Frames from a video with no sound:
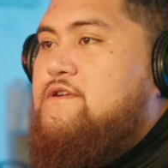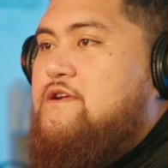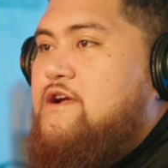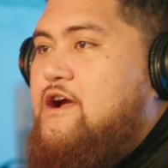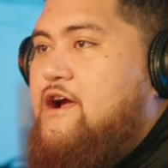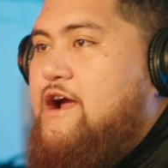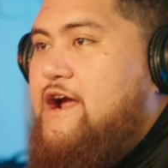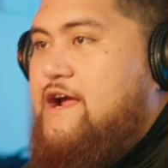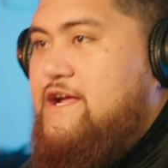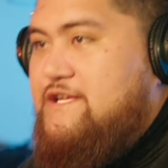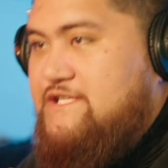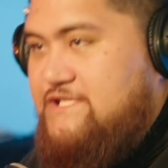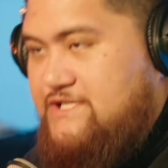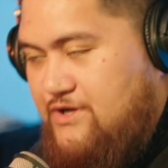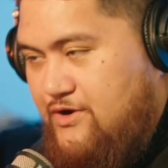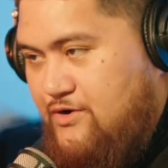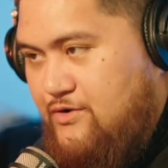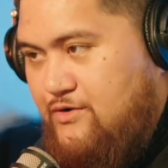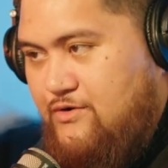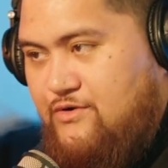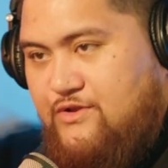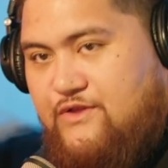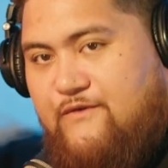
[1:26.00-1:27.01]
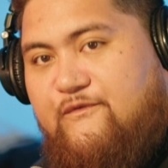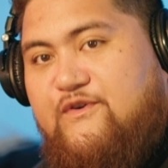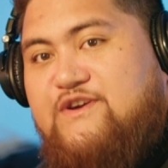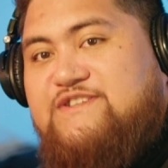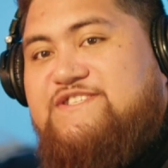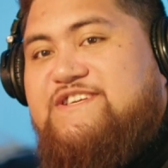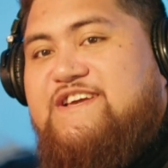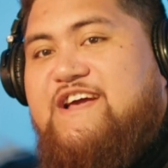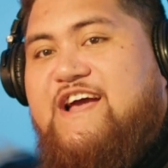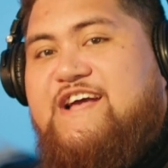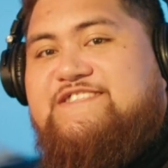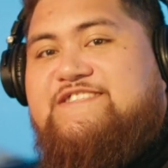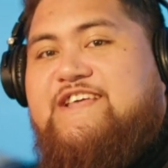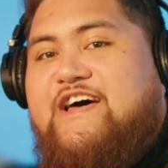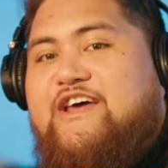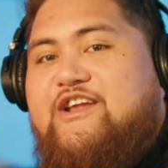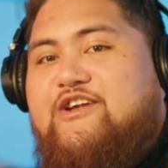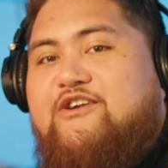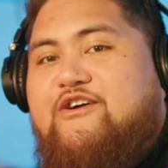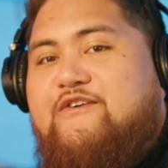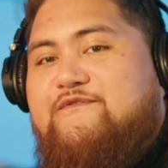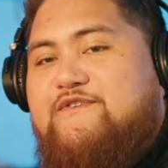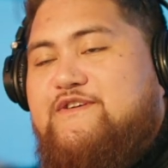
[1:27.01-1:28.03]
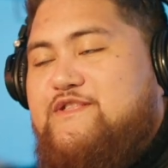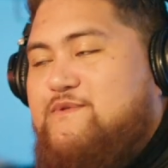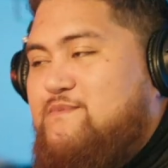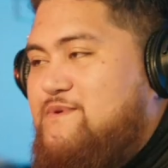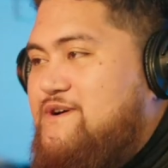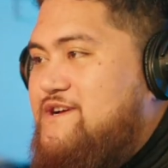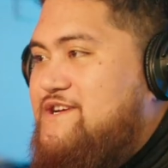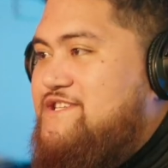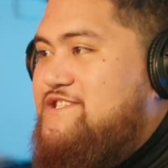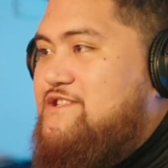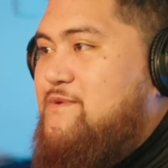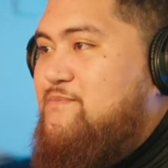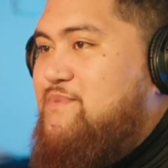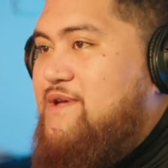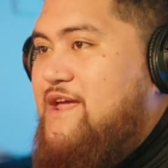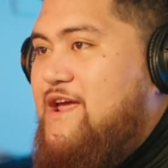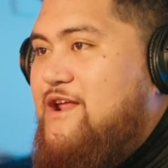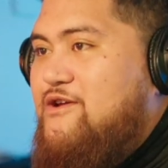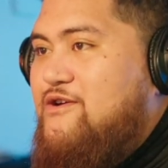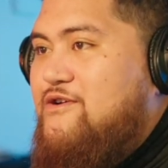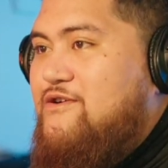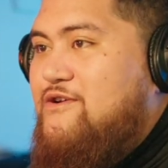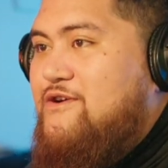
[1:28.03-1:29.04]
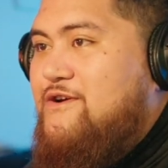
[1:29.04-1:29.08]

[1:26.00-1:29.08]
Alright, so the first thing I started off with was the piano,